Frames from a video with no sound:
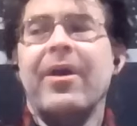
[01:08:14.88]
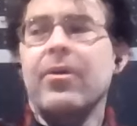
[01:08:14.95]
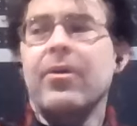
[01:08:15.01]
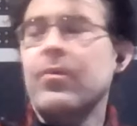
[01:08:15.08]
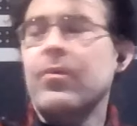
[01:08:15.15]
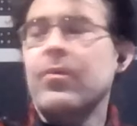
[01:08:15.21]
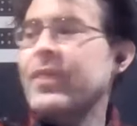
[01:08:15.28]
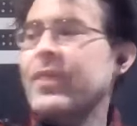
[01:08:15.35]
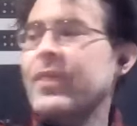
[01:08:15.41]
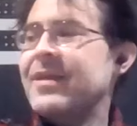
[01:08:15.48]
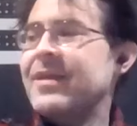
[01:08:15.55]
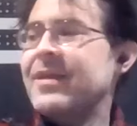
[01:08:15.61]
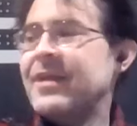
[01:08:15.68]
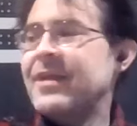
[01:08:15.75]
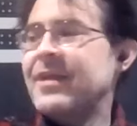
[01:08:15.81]
we can
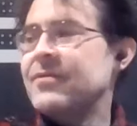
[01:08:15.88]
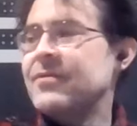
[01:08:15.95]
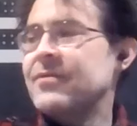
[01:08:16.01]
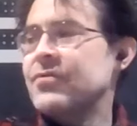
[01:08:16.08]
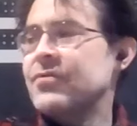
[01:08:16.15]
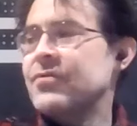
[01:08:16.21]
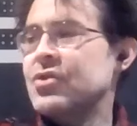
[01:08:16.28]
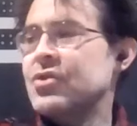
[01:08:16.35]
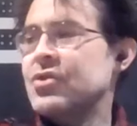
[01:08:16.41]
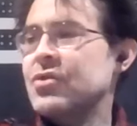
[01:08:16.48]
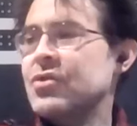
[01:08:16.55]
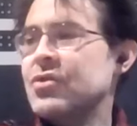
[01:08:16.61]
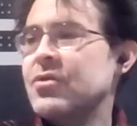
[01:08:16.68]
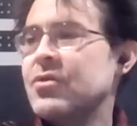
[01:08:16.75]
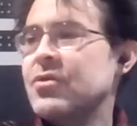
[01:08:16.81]
then return to
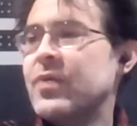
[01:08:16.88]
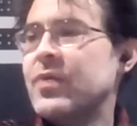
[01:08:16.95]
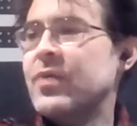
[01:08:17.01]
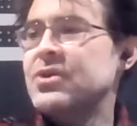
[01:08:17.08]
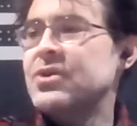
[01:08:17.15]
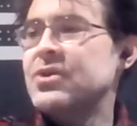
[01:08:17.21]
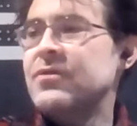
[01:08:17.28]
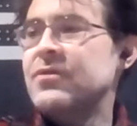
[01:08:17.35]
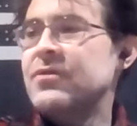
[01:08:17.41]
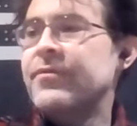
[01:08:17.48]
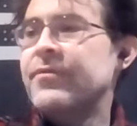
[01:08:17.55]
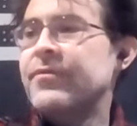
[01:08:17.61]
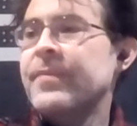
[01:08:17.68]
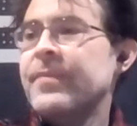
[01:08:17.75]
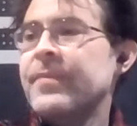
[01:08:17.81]
the question of
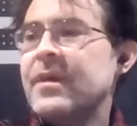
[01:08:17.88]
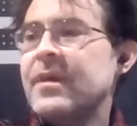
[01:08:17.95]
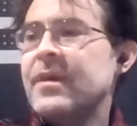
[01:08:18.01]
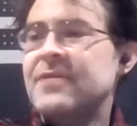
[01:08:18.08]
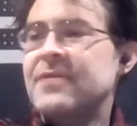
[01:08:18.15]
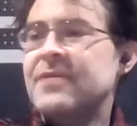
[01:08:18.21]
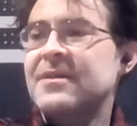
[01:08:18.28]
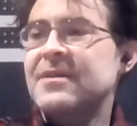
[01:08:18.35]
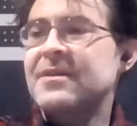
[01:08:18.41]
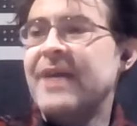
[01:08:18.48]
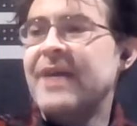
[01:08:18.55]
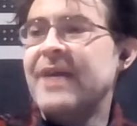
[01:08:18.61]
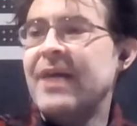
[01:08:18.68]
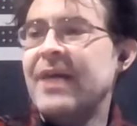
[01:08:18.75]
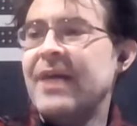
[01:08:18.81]

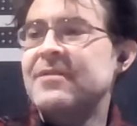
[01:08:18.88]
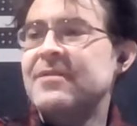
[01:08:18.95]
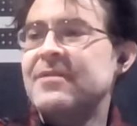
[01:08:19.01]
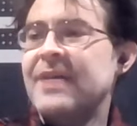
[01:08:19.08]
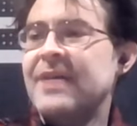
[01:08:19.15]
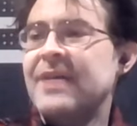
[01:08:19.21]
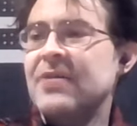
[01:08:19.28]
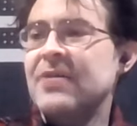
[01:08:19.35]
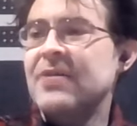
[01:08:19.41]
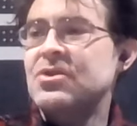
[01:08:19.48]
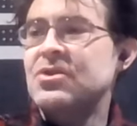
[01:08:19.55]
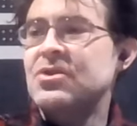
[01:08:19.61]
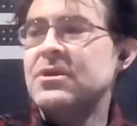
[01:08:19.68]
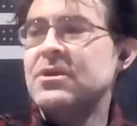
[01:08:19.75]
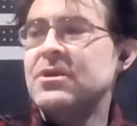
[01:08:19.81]
its
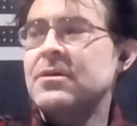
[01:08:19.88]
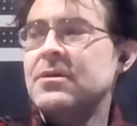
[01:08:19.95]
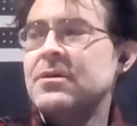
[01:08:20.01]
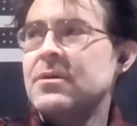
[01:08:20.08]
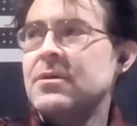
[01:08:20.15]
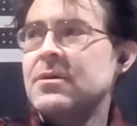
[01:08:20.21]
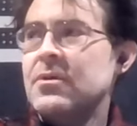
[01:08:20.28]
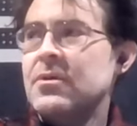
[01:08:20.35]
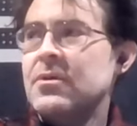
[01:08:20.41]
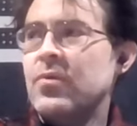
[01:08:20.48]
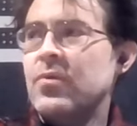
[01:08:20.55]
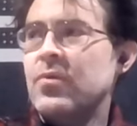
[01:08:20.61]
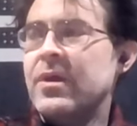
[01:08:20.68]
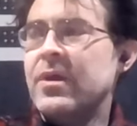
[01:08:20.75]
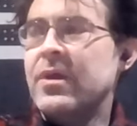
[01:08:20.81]
analogy
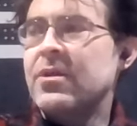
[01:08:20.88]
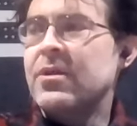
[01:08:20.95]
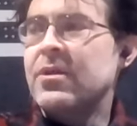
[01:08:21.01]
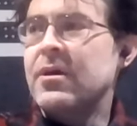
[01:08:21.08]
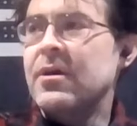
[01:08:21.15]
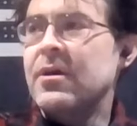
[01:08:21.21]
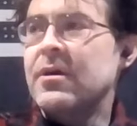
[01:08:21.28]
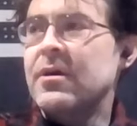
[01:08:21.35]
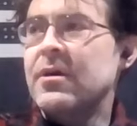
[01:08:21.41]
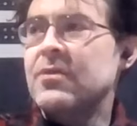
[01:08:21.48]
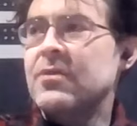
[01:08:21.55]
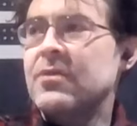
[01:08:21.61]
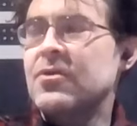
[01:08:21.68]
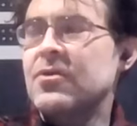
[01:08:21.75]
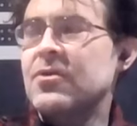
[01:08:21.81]
with
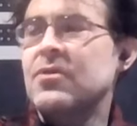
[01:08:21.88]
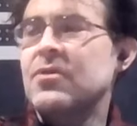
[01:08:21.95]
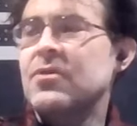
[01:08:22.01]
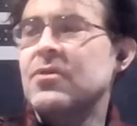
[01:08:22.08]
certain